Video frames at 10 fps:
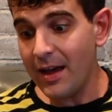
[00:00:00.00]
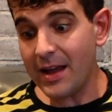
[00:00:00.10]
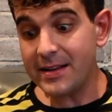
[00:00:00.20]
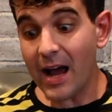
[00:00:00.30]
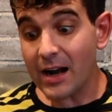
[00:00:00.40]

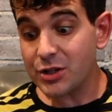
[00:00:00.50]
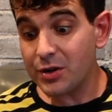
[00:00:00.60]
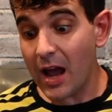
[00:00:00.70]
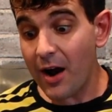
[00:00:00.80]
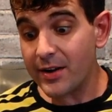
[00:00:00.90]
And Dr.
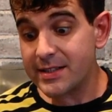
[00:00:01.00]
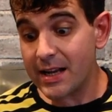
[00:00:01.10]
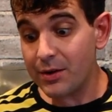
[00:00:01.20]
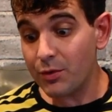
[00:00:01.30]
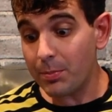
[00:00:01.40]
Garrett
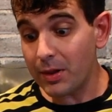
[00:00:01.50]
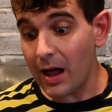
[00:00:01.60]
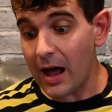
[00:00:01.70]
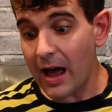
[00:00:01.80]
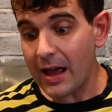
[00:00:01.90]
said in
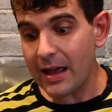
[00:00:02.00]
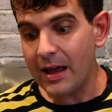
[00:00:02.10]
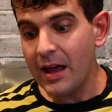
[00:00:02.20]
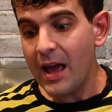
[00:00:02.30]
reply,